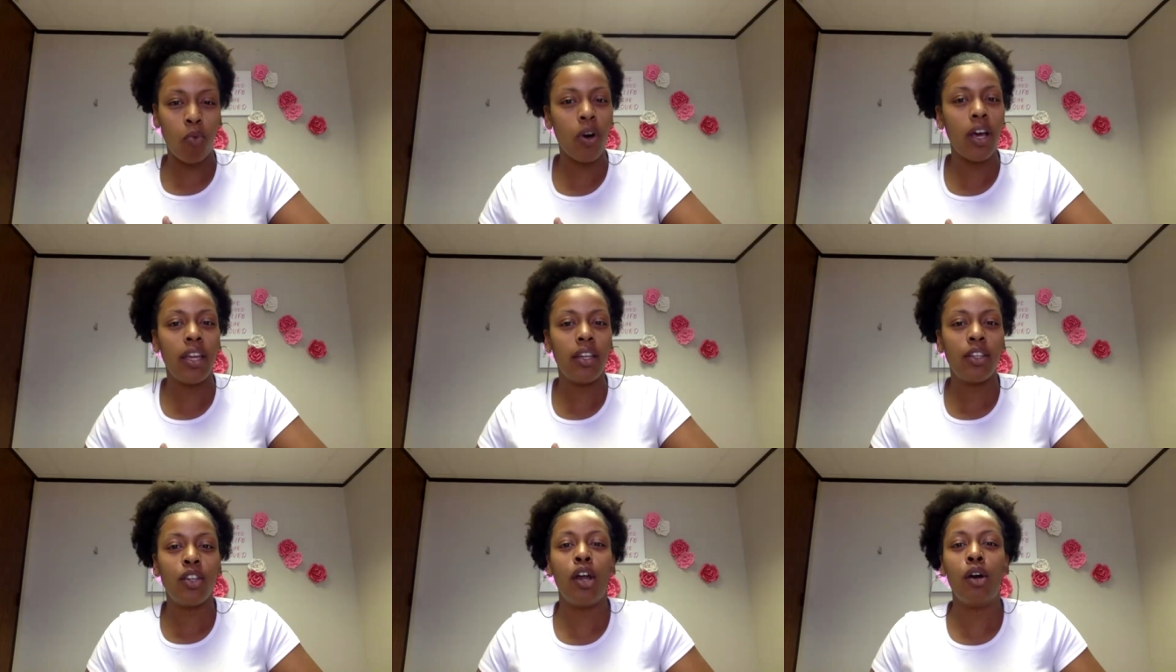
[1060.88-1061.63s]
what?
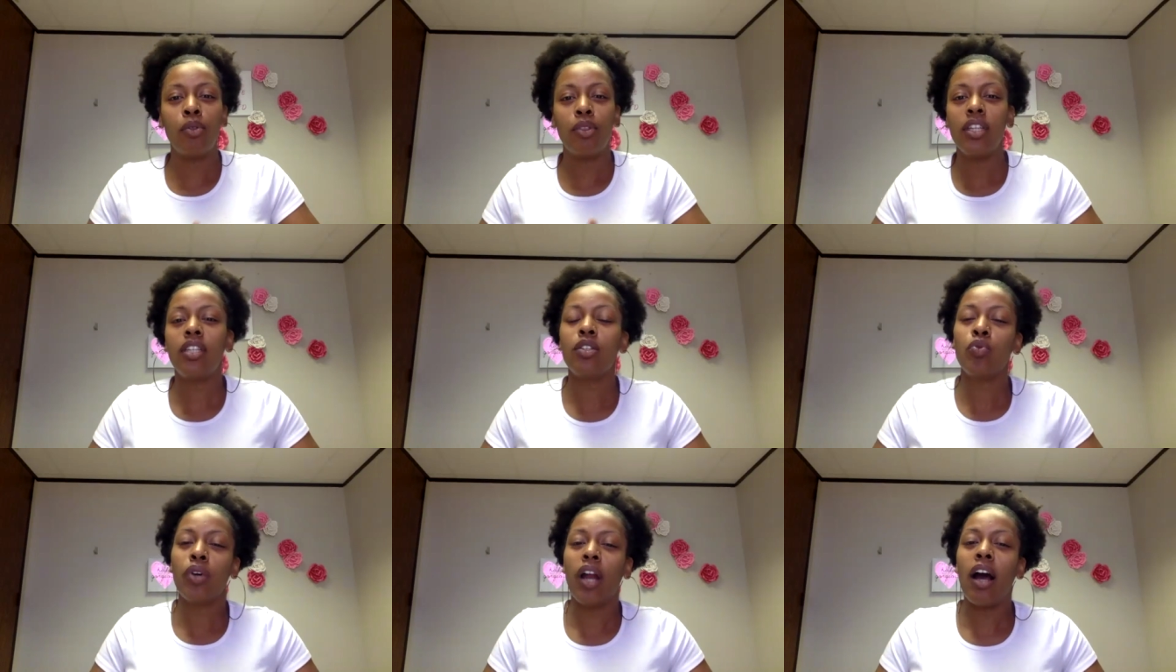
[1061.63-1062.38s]
You know, this is
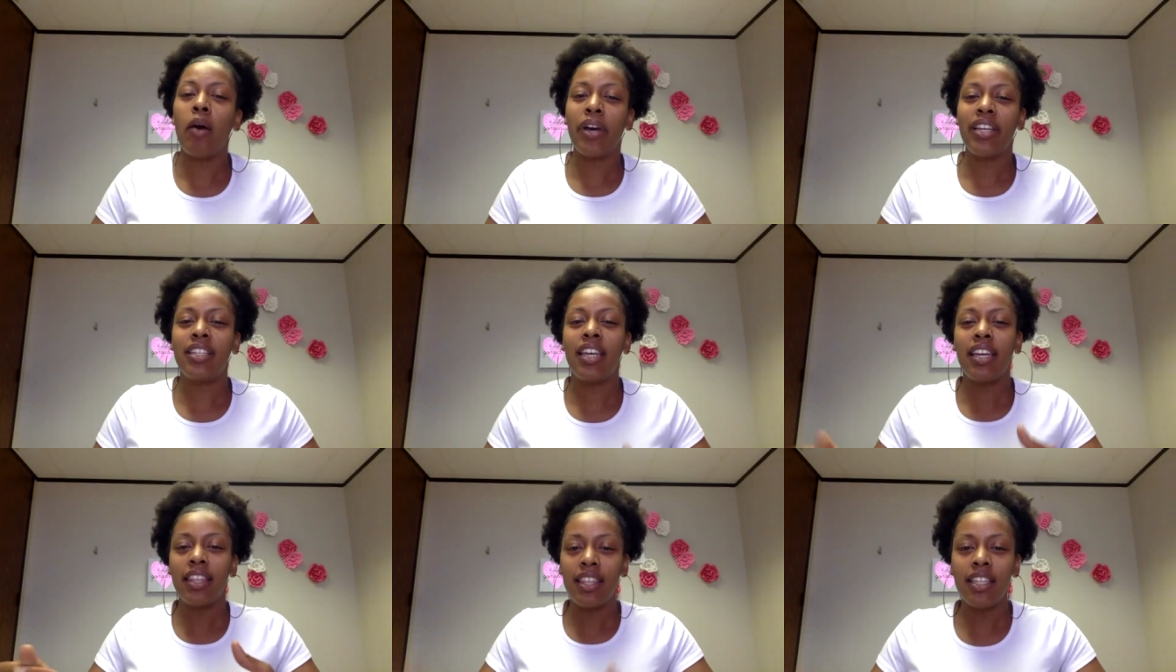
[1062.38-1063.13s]
what I always
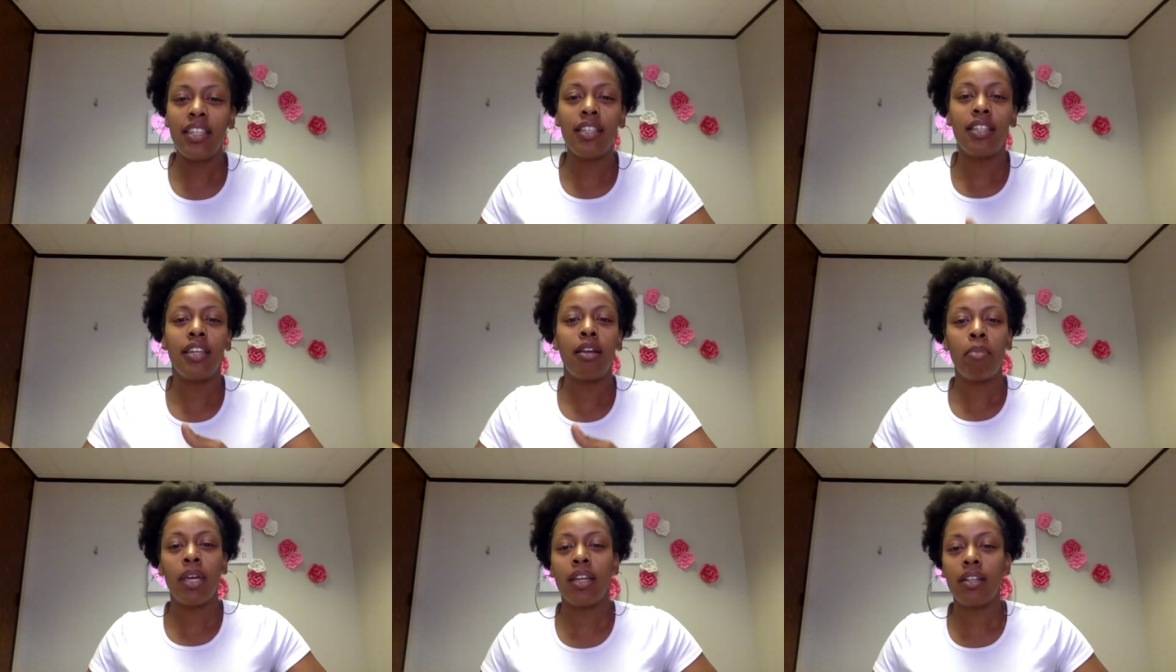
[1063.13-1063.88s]
say. This is in the
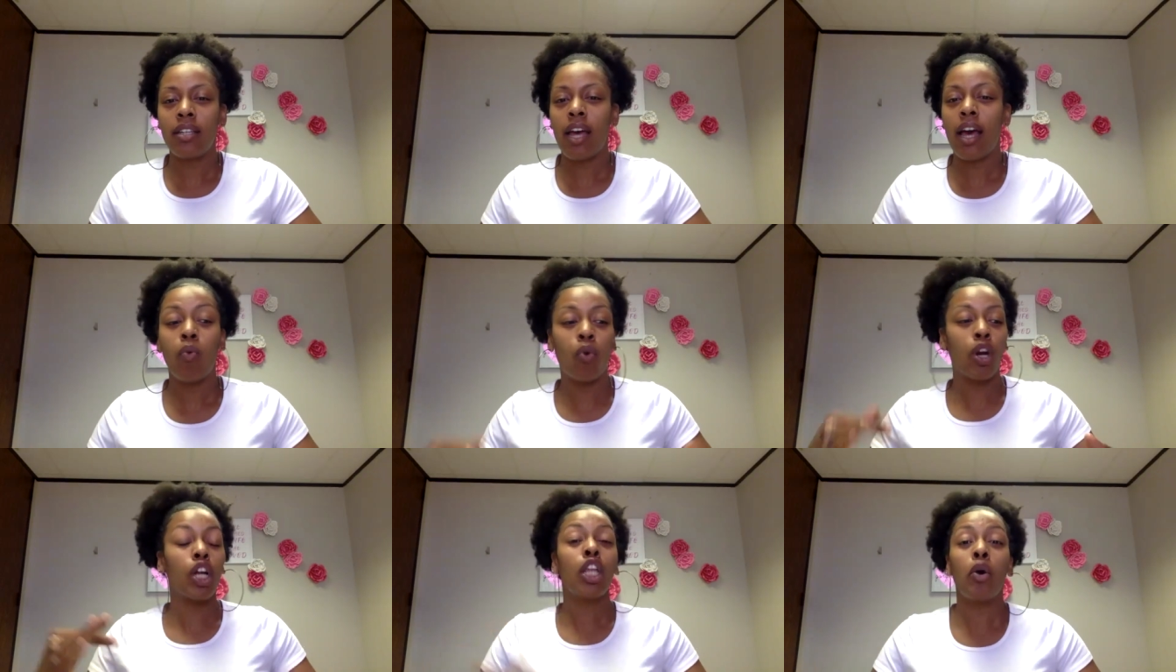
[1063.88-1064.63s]
meantime.
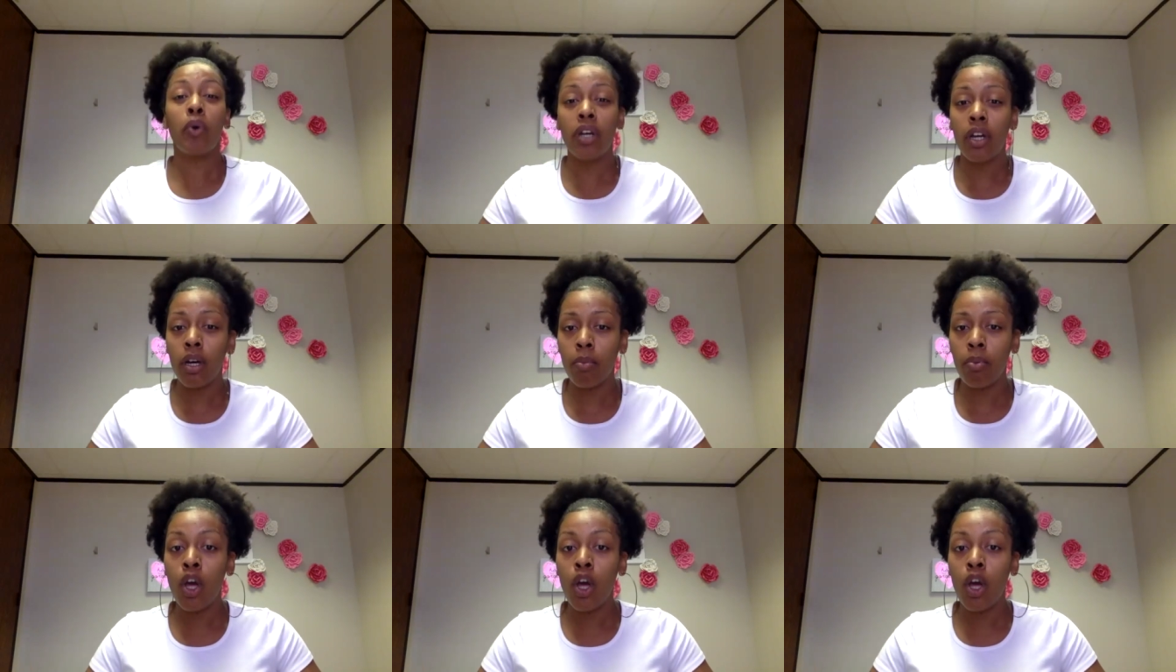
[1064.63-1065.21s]
We're glowing up.